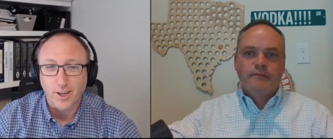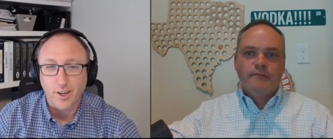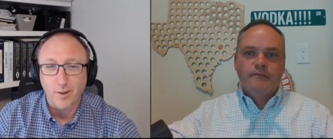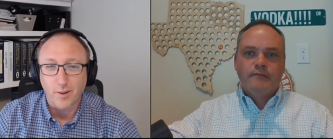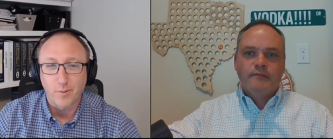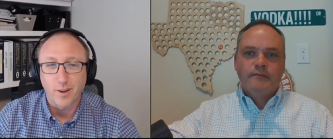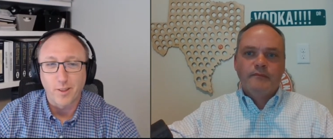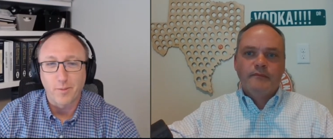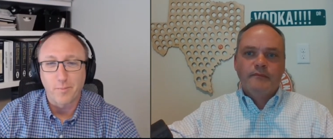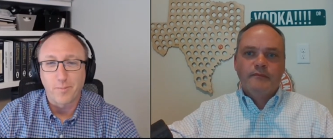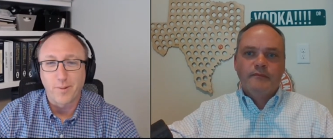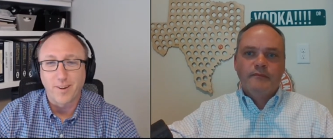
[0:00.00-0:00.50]
Speaker 1: working
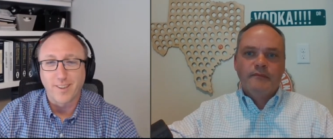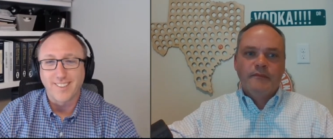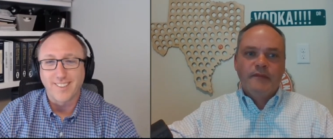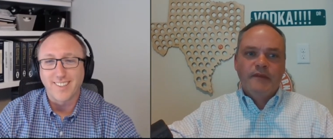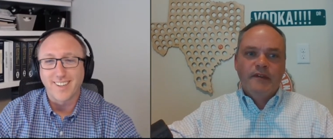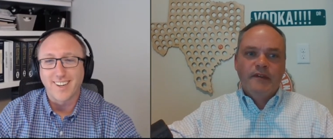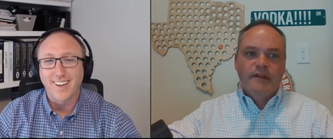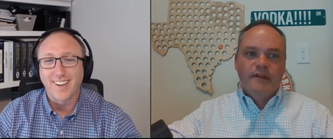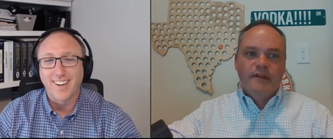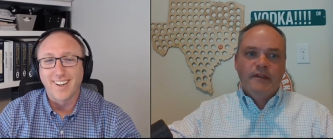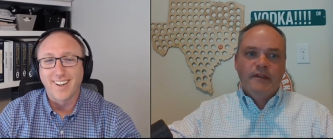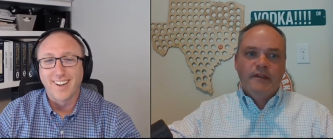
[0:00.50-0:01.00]
with, but
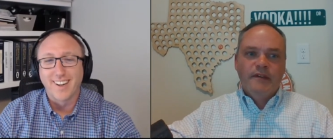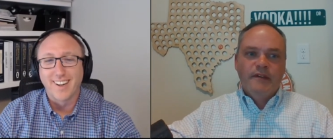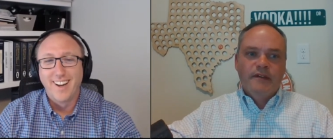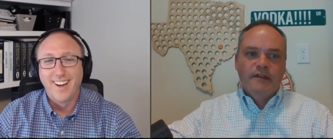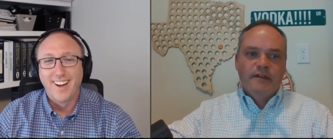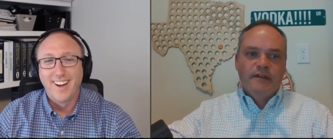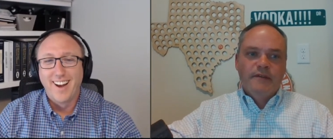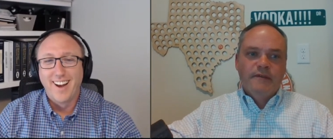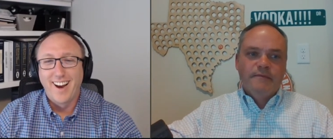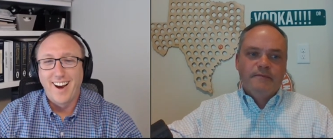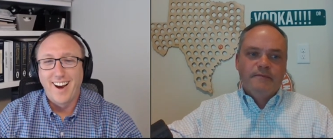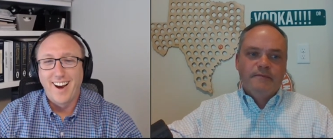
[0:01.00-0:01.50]
uh,
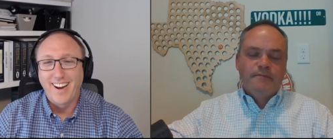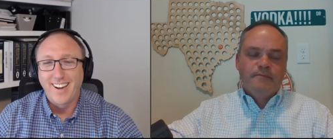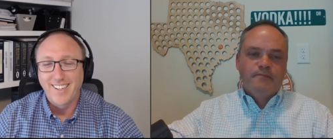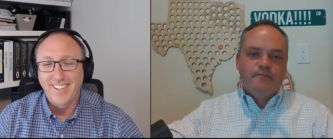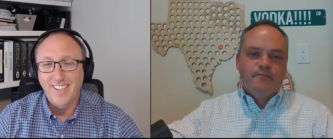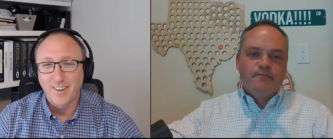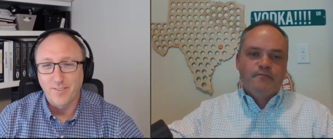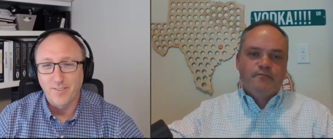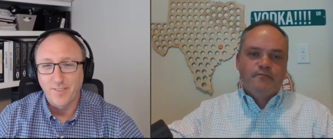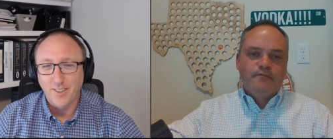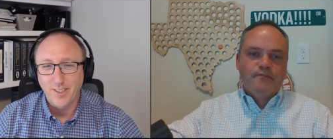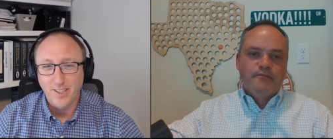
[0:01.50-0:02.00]
I
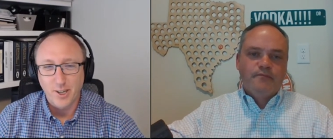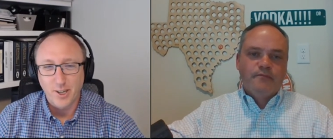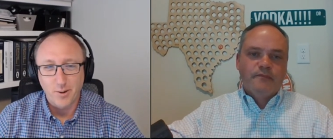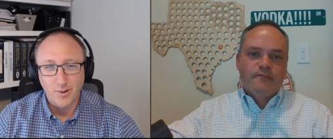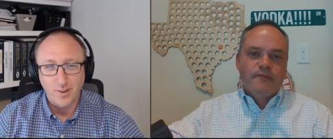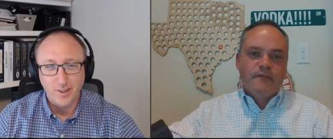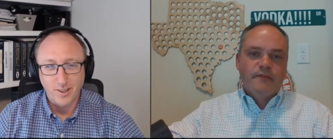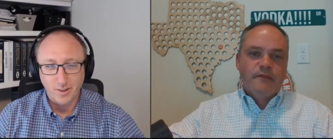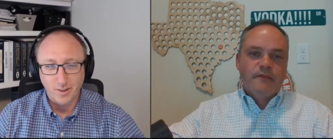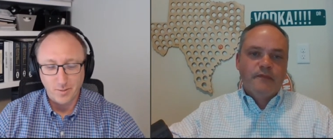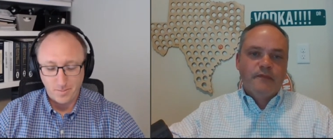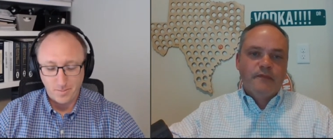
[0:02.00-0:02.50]
definitely know
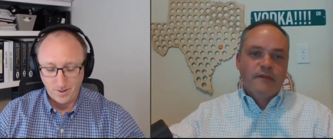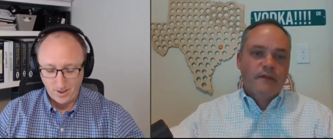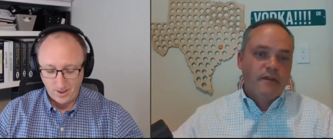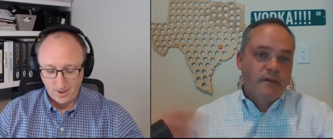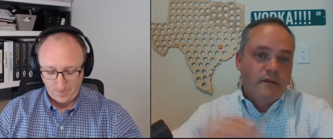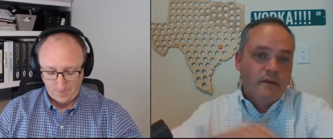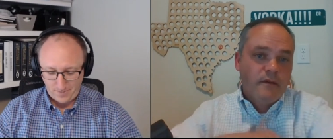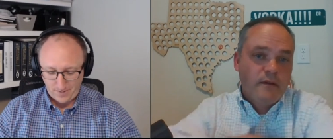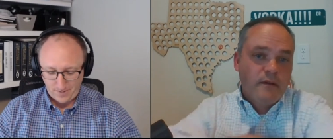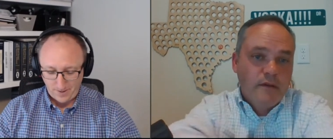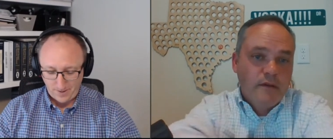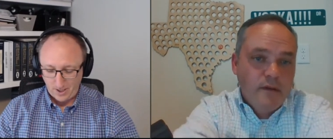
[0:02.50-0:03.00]
what it'll look,